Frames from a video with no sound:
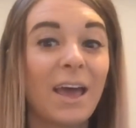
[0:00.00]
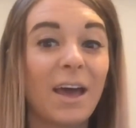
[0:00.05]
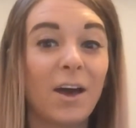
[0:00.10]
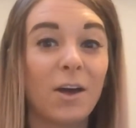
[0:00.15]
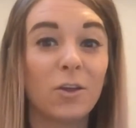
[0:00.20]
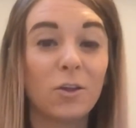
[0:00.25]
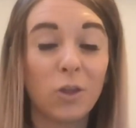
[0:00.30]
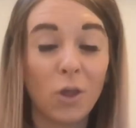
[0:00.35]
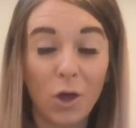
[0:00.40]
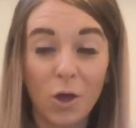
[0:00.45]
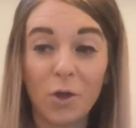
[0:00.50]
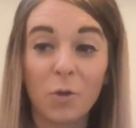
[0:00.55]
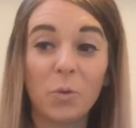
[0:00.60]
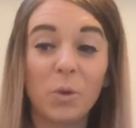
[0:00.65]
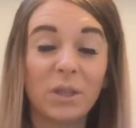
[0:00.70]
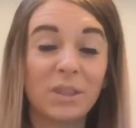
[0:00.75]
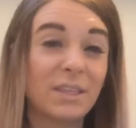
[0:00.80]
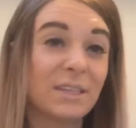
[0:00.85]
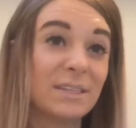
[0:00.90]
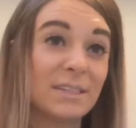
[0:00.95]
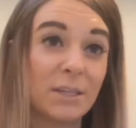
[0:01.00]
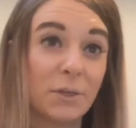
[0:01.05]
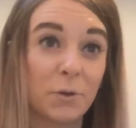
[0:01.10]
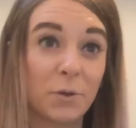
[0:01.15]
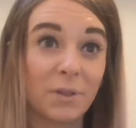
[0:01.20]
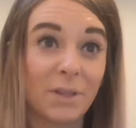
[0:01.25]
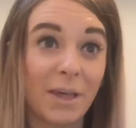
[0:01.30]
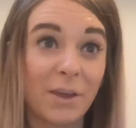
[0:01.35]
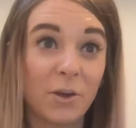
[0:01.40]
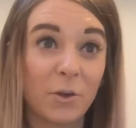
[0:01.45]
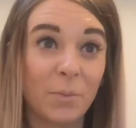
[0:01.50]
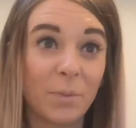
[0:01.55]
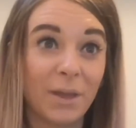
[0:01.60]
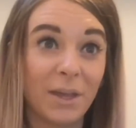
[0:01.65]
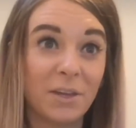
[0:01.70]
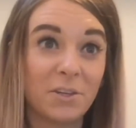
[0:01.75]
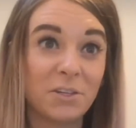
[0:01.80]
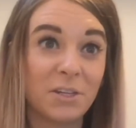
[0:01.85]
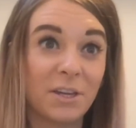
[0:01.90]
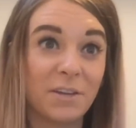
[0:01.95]
along with the secret letter
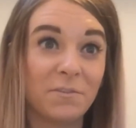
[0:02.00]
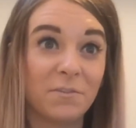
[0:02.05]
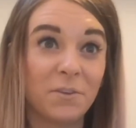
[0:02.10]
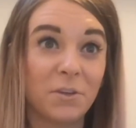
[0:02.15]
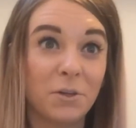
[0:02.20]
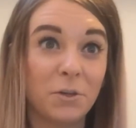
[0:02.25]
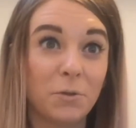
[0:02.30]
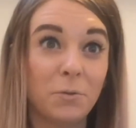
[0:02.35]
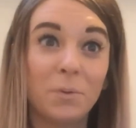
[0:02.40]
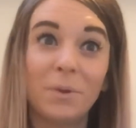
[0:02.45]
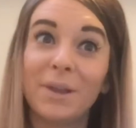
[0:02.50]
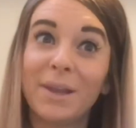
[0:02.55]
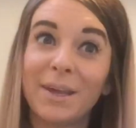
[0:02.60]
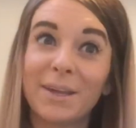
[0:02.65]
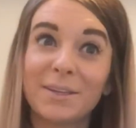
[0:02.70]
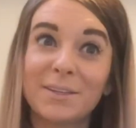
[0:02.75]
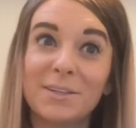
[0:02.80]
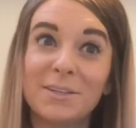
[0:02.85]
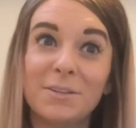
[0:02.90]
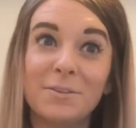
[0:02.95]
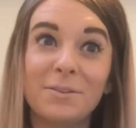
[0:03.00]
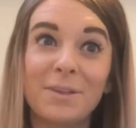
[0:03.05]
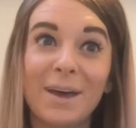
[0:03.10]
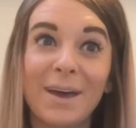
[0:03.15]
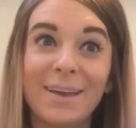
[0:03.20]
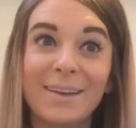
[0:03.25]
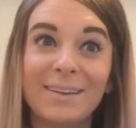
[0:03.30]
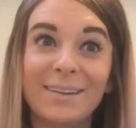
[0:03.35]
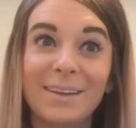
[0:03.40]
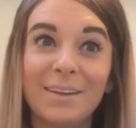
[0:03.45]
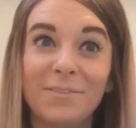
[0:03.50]
page if you would like to do that,